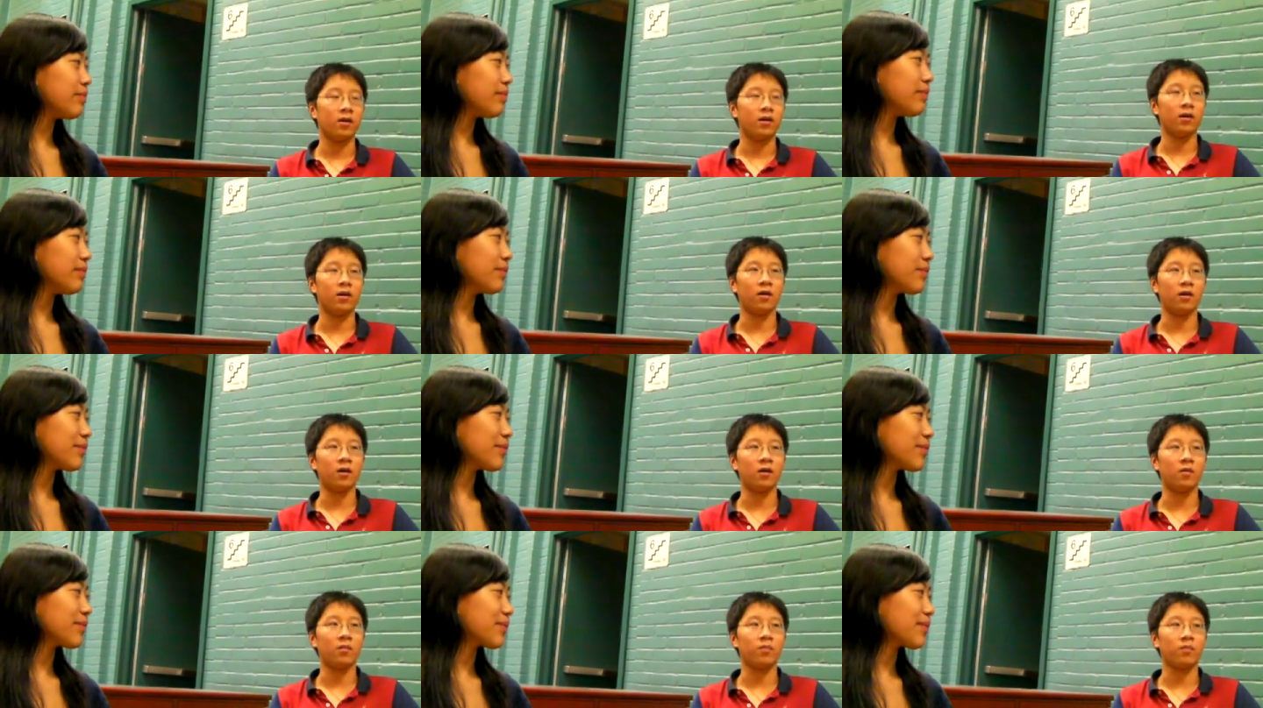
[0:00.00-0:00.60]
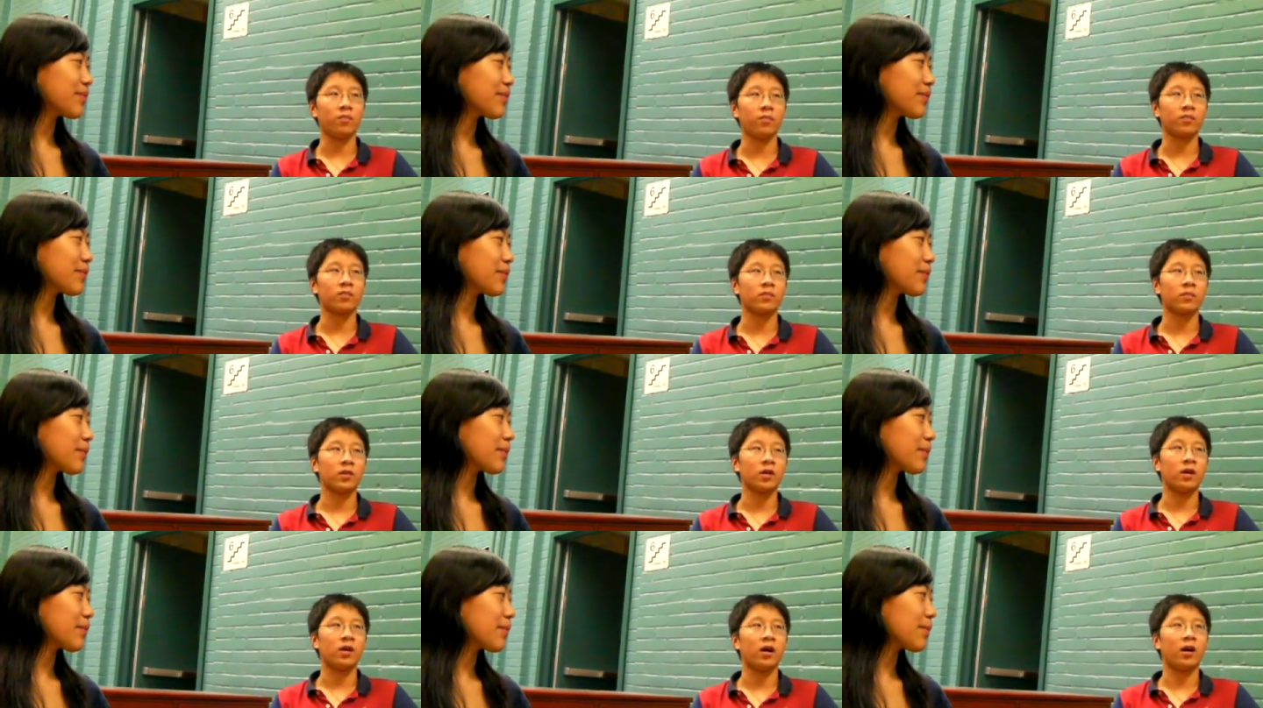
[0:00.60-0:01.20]
Speaker 1: um,
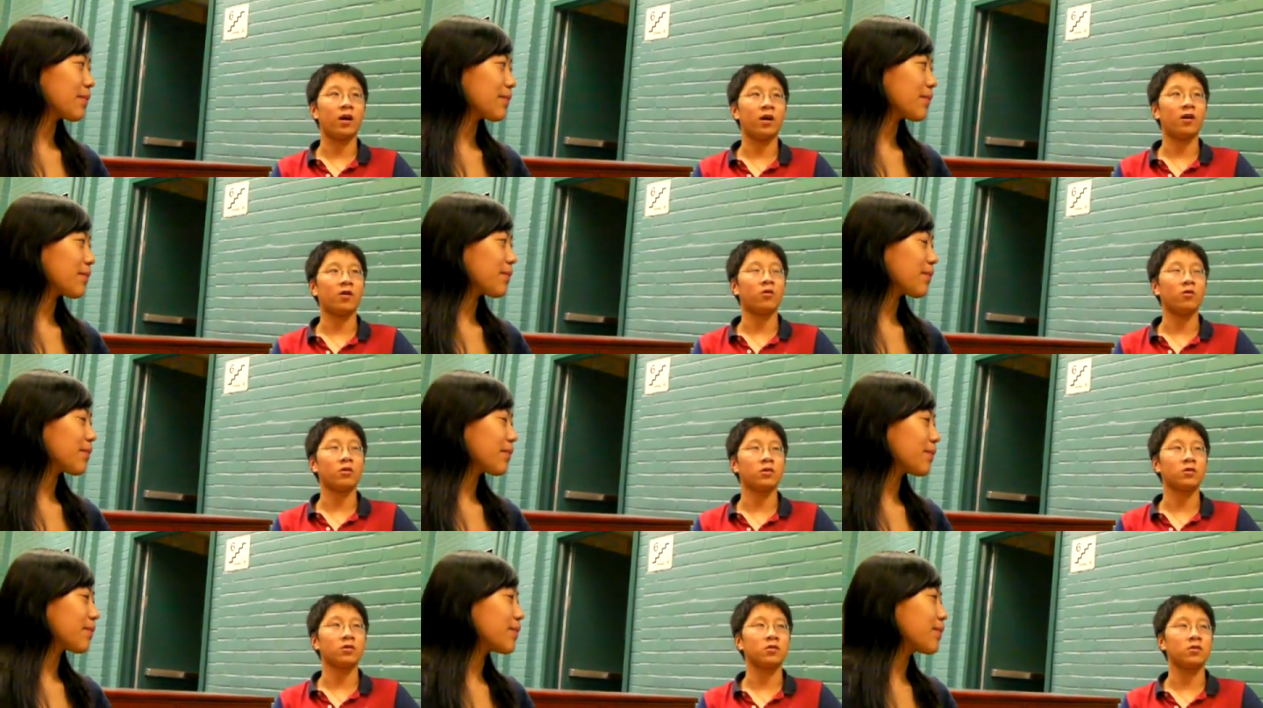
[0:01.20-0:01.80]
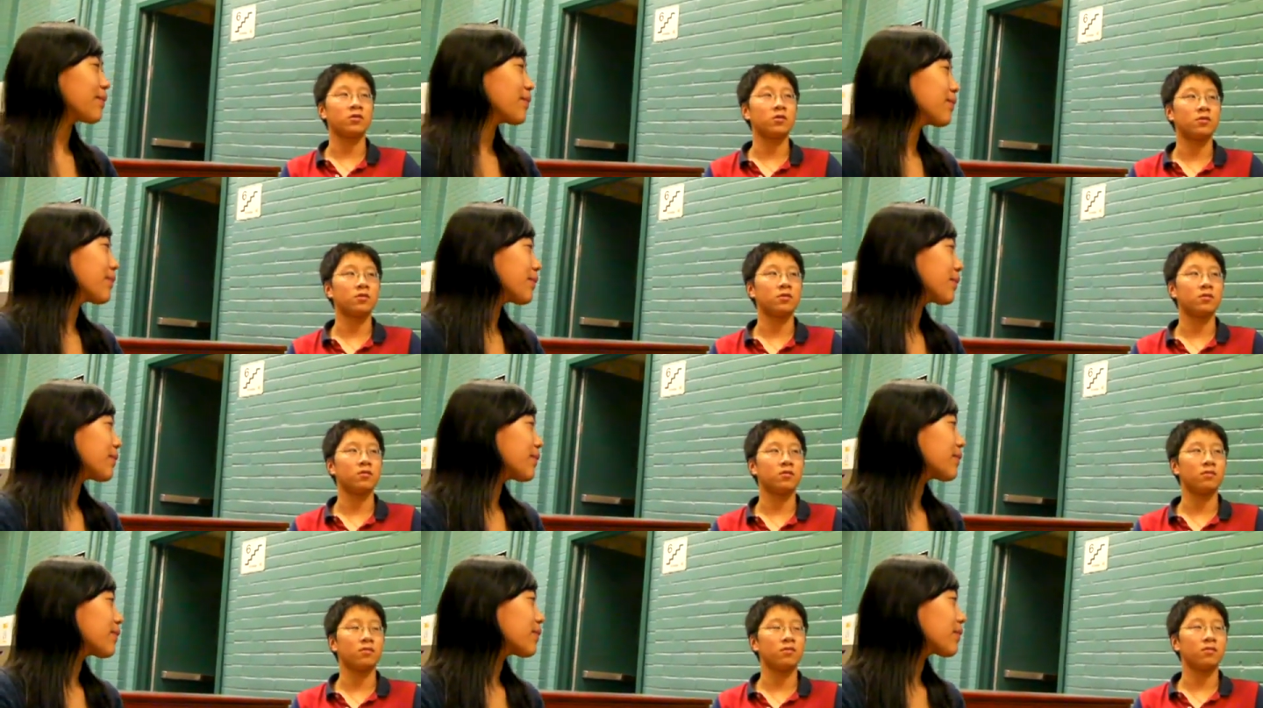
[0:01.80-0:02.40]
I was
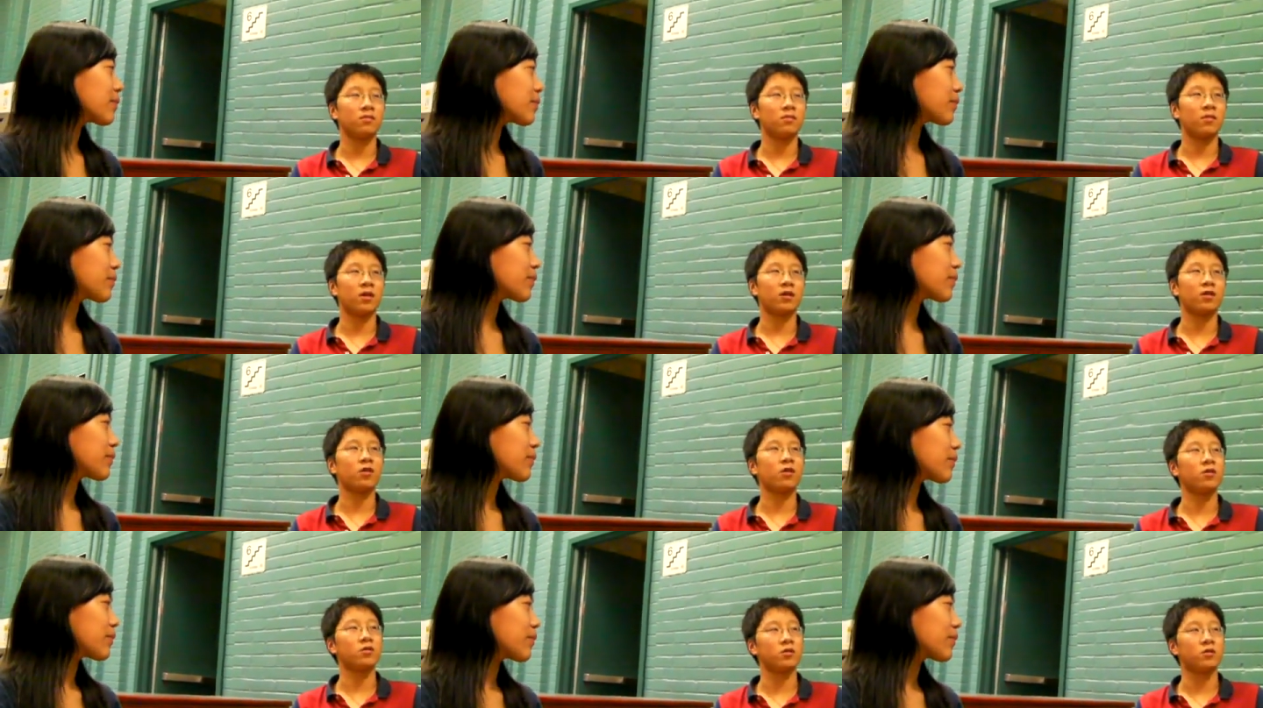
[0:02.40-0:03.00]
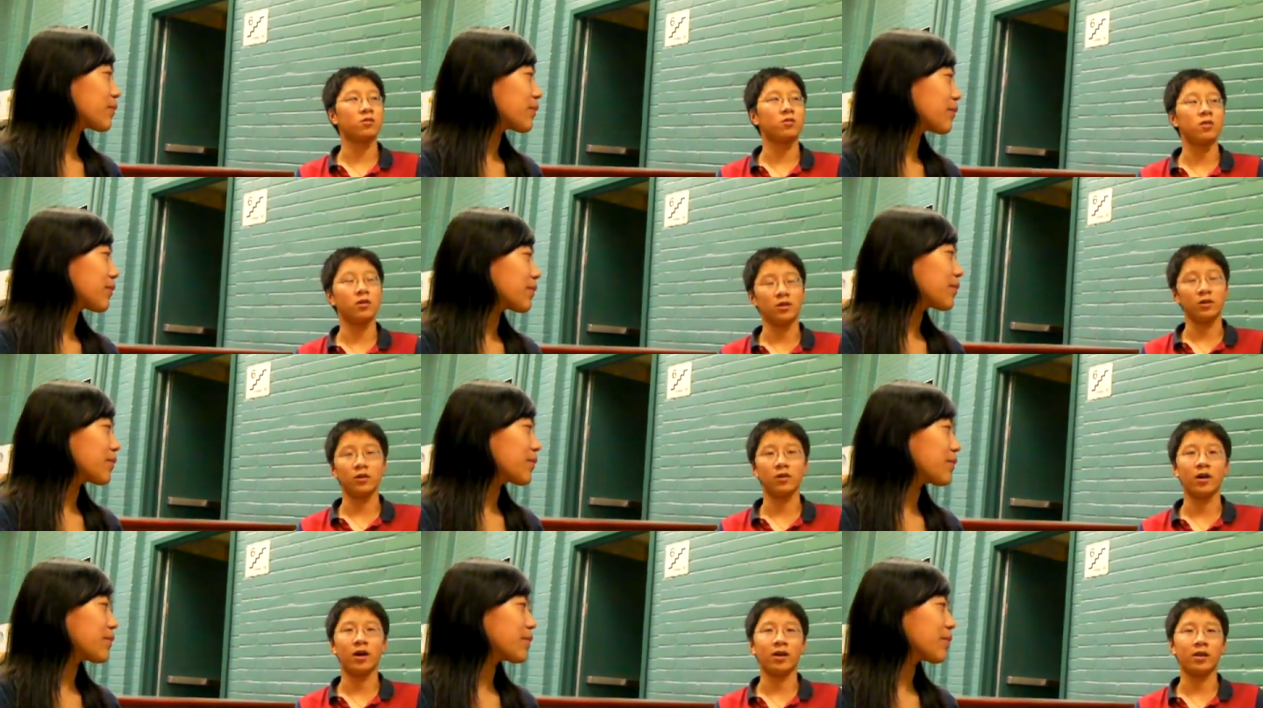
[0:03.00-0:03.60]
I thought it was a really
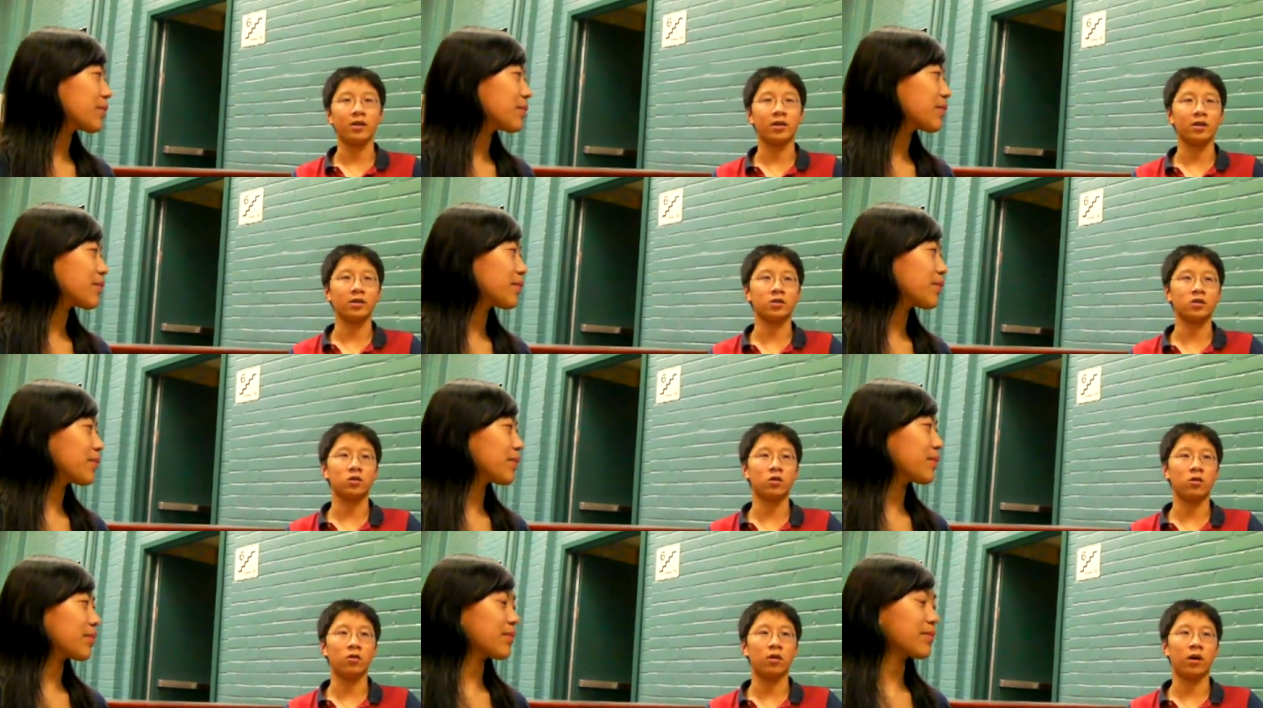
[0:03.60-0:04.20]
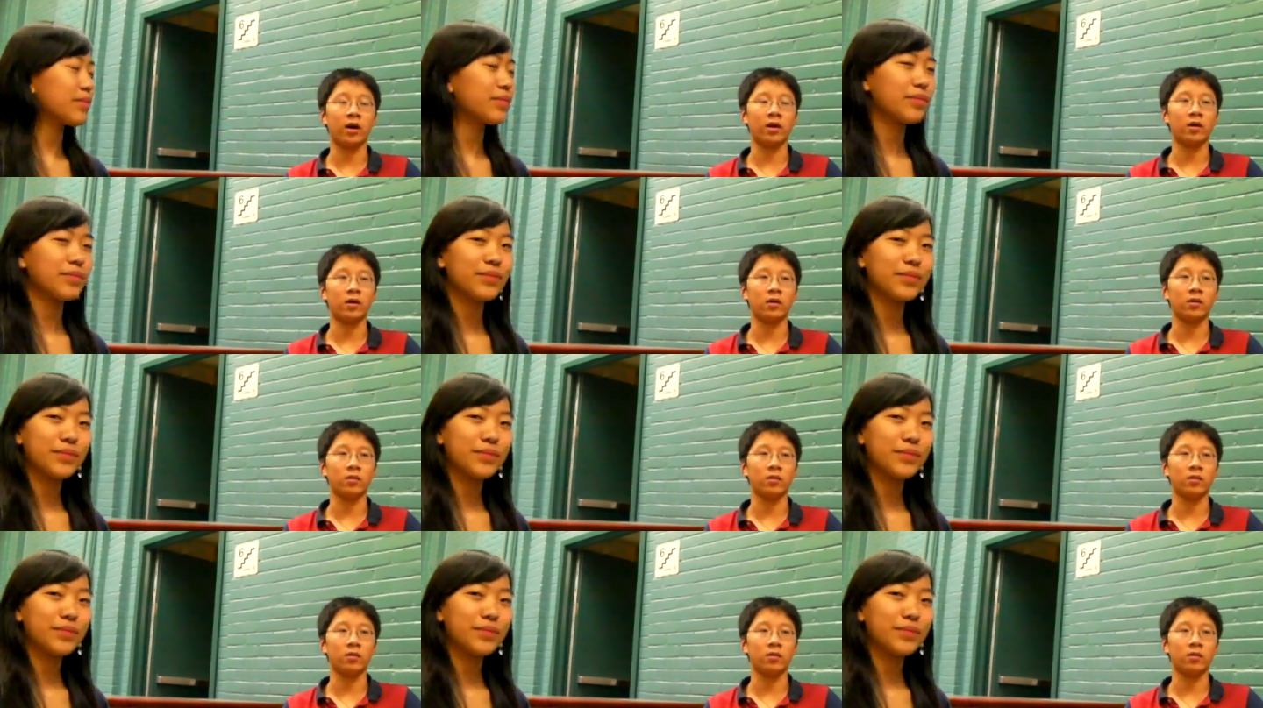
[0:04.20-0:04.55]
good idea, so I